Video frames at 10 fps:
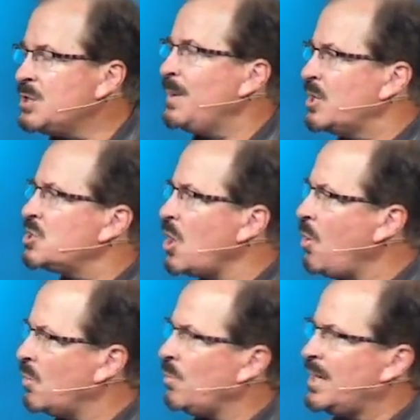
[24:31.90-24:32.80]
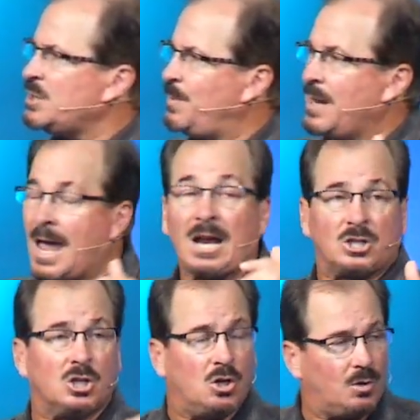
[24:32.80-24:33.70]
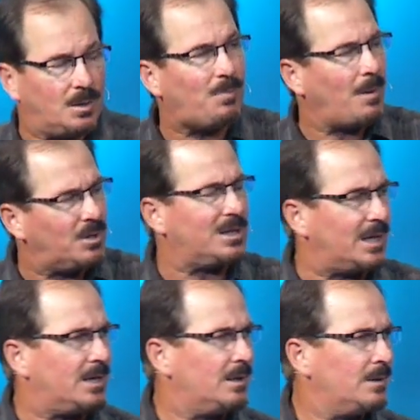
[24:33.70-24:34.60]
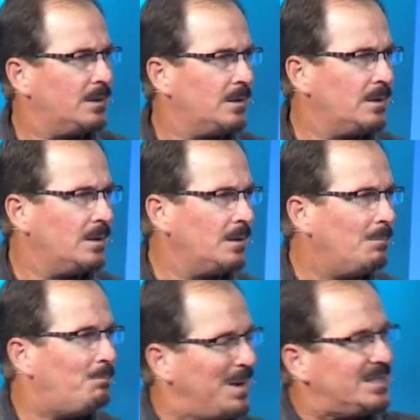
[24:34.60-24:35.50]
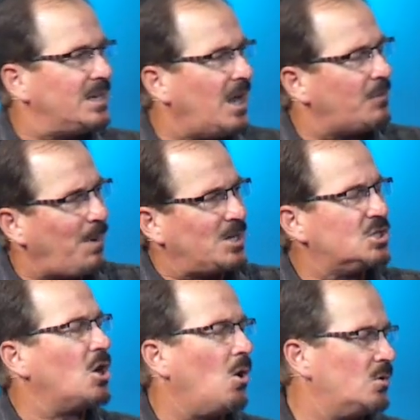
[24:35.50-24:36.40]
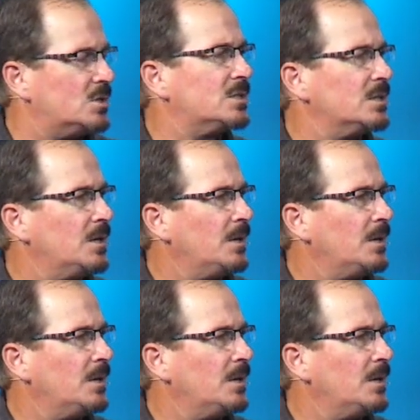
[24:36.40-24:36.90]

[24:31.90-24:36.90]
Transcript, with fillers: is being stoned, when he's being executed publicly, beat to death by stones.